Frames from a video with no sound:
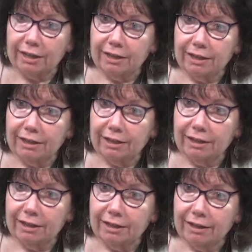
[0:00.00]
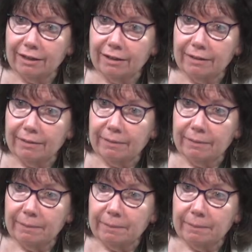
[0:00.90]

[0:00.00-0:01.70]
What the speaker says: (no one is talking)